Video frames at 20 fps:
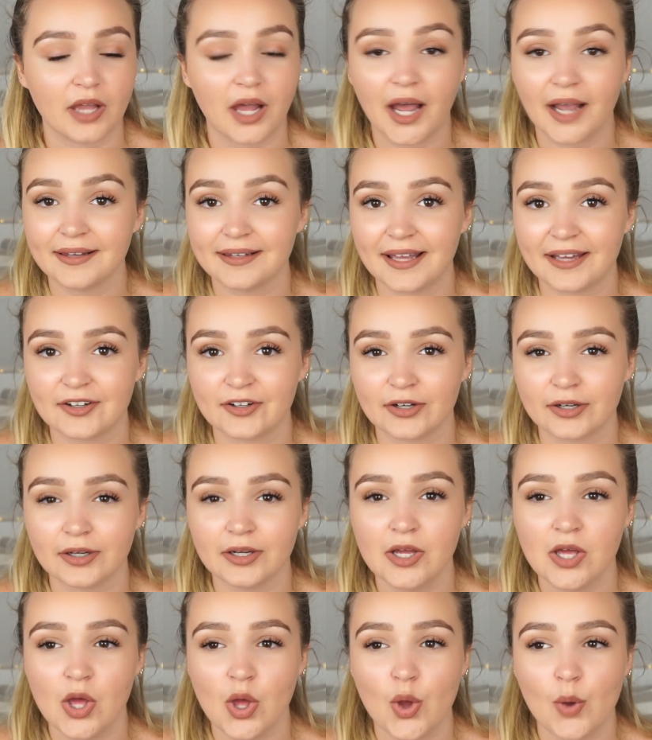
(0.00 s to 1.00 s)
highlighter,
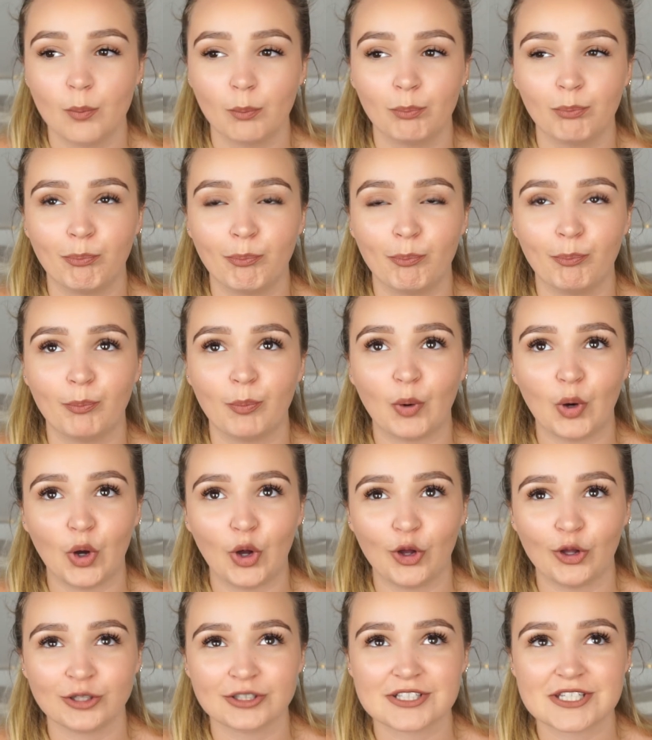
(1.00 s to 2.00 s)

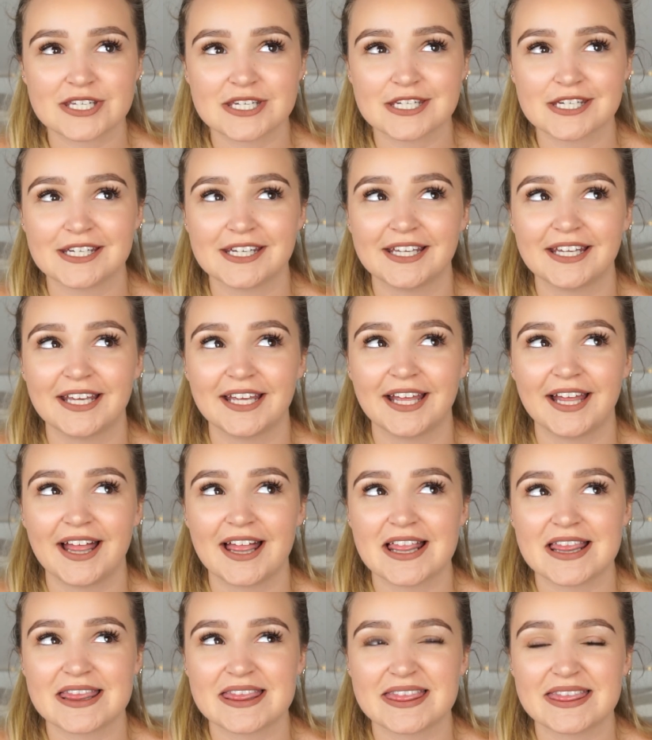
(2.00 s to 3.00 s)
but
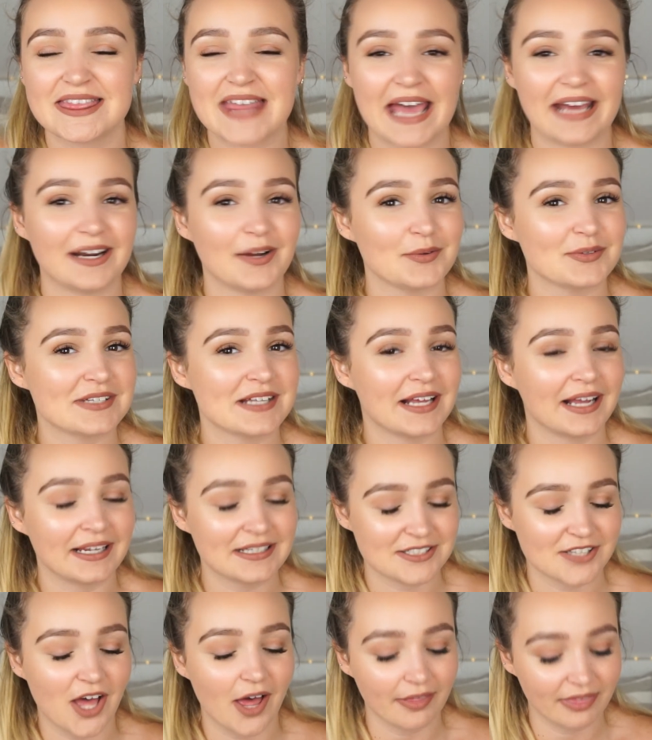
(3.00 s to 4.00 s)
then I
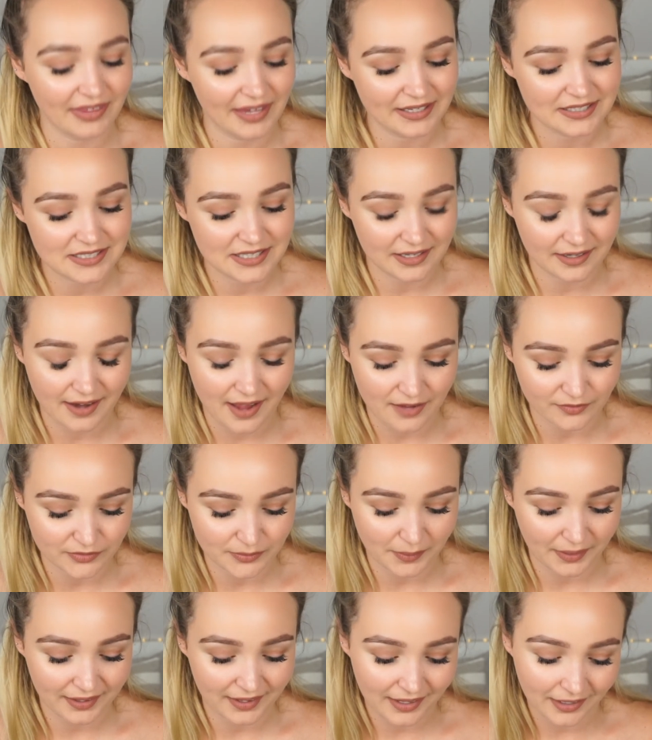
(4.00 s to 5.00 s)
saw this that I have
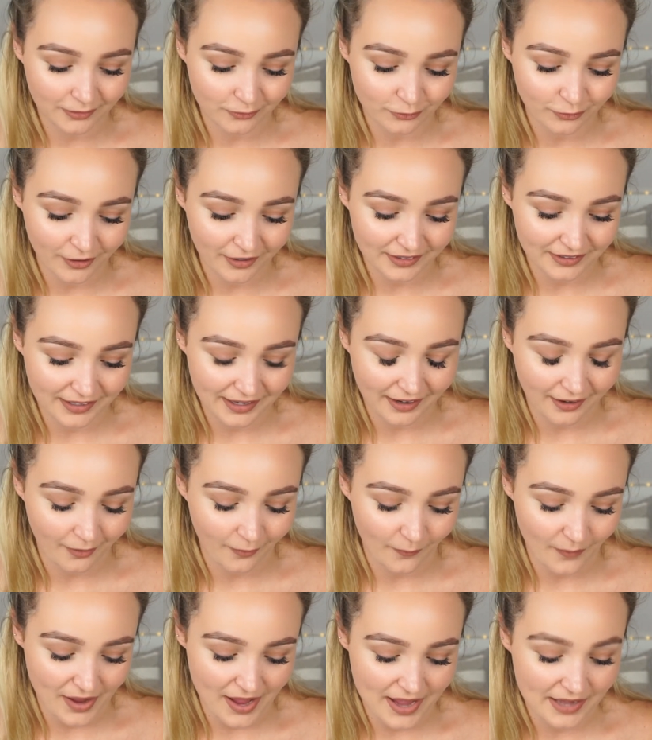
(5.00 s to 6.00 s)
in my hand right
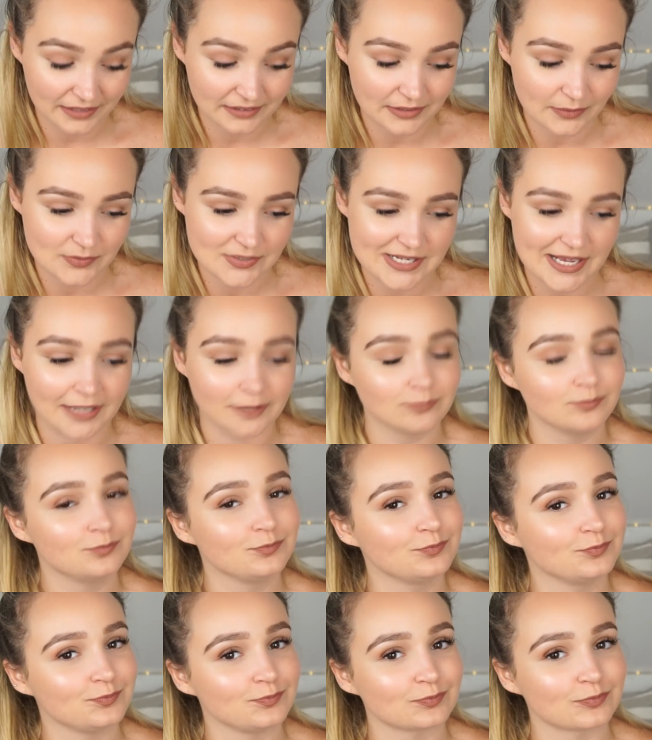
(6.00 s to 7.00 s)
now, and I was like,
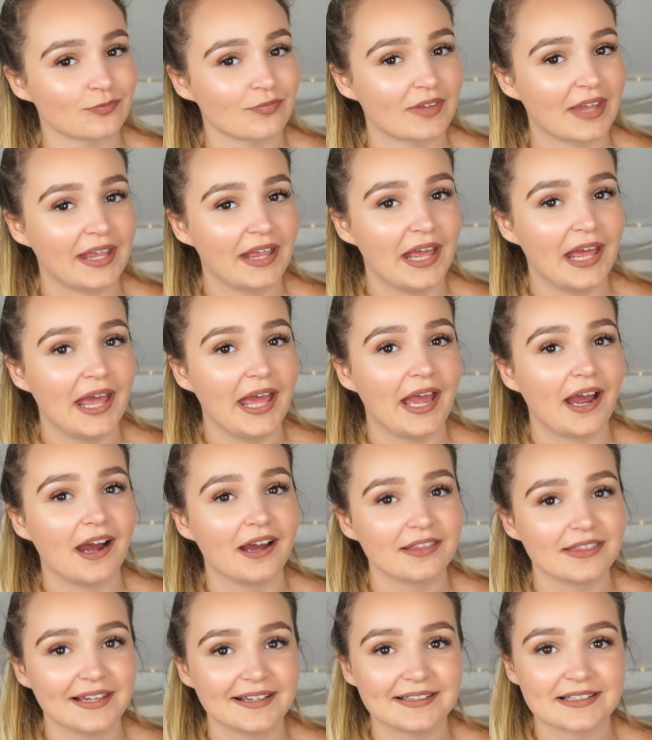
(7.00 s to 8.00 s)

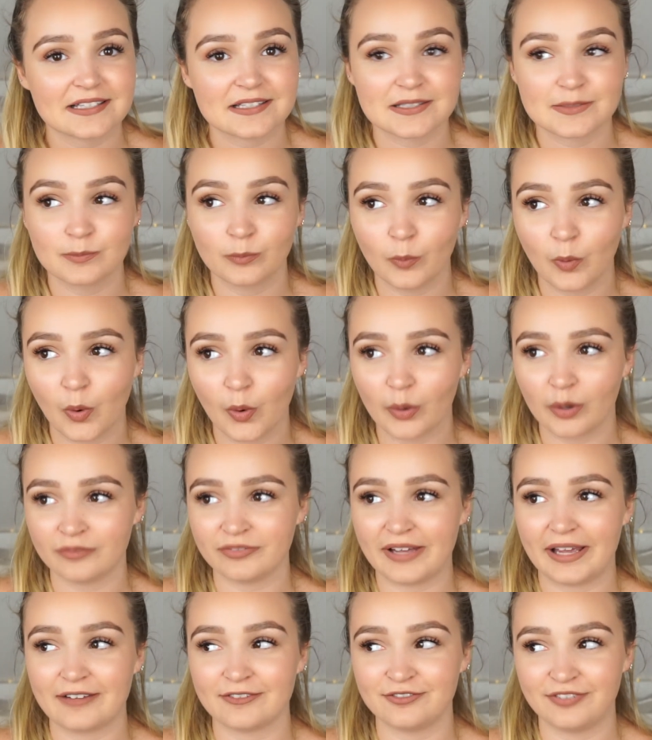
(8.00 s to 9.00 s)
I think this is more
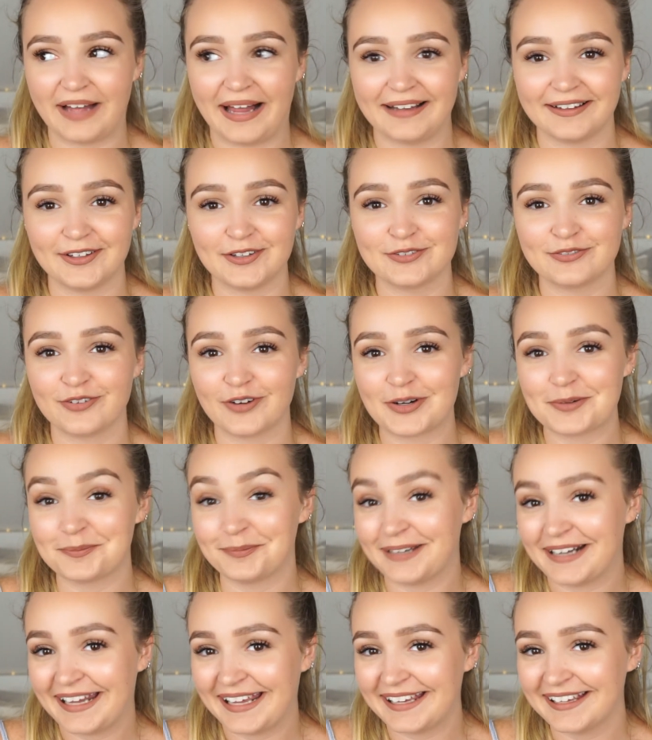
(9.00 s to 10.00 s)
of a value for
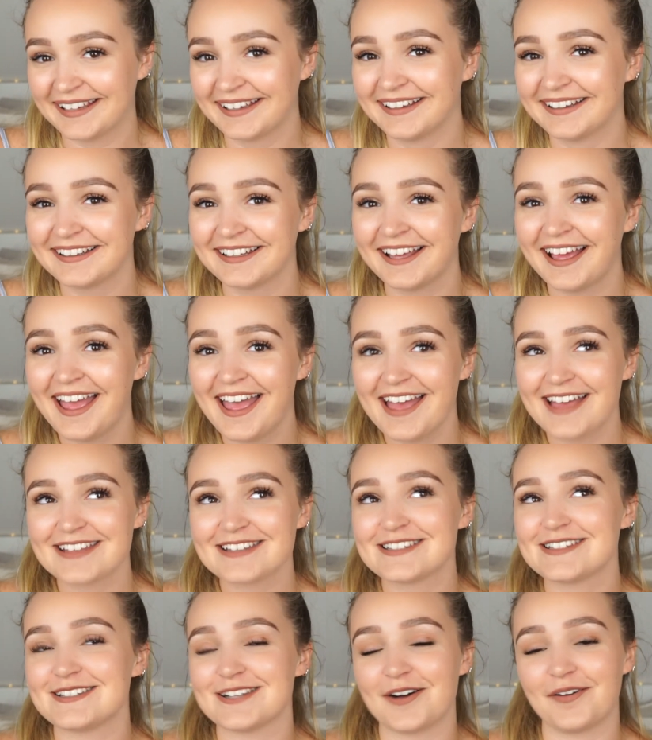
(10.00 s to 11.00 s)
money.
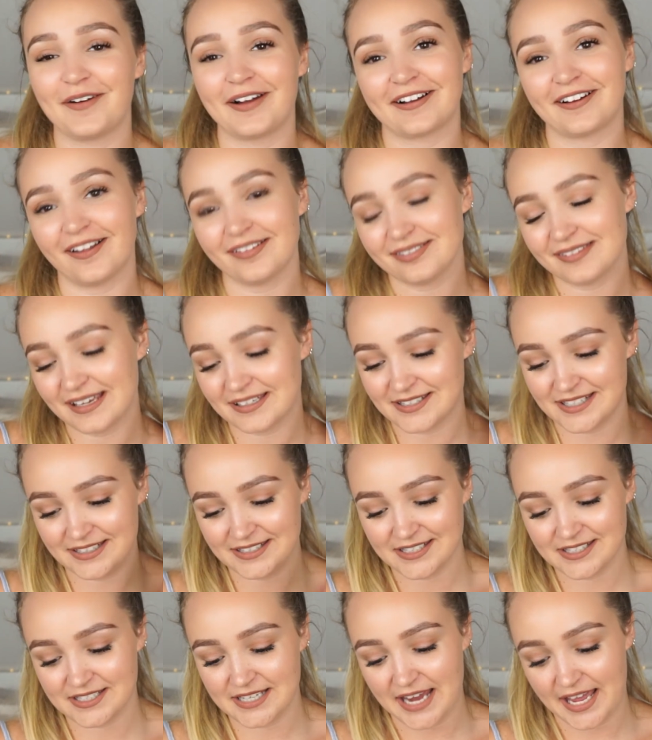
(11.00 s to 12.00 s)
So I got this
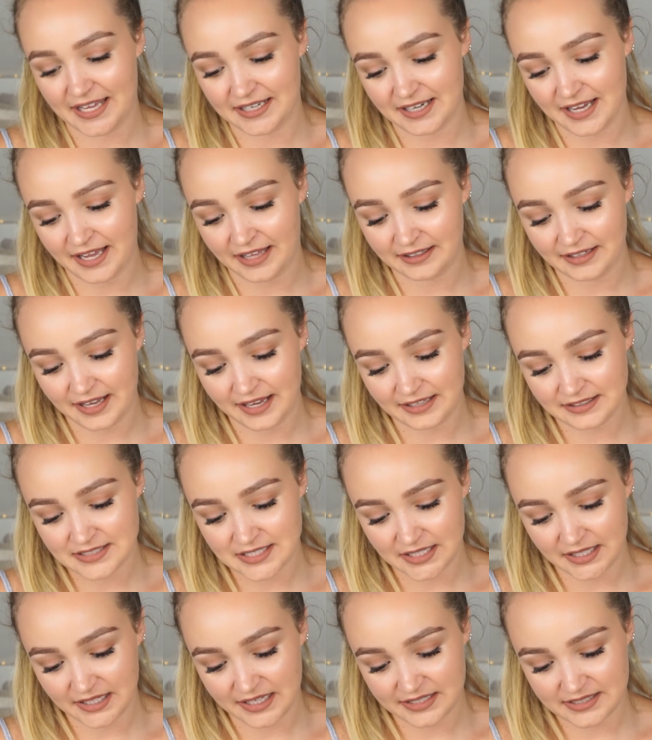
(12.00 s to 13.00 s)
instead, and
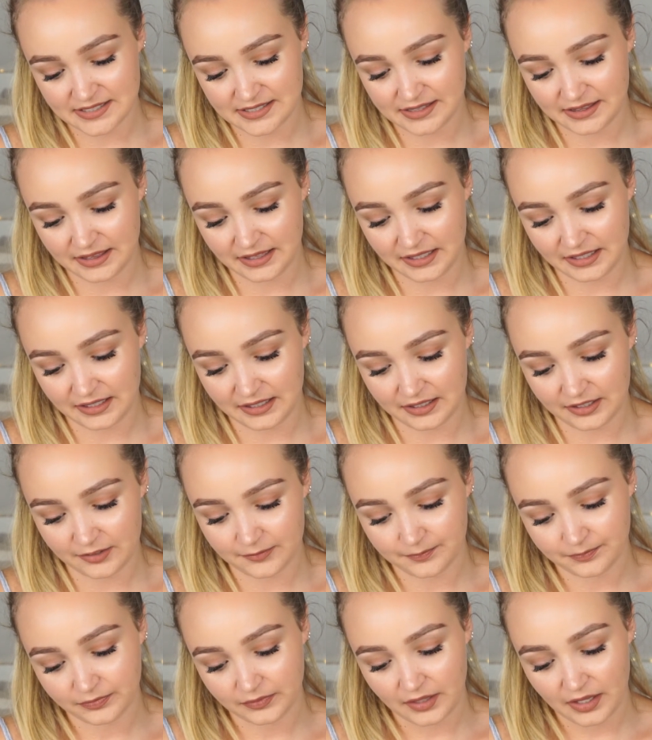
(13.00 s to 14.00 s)
it is the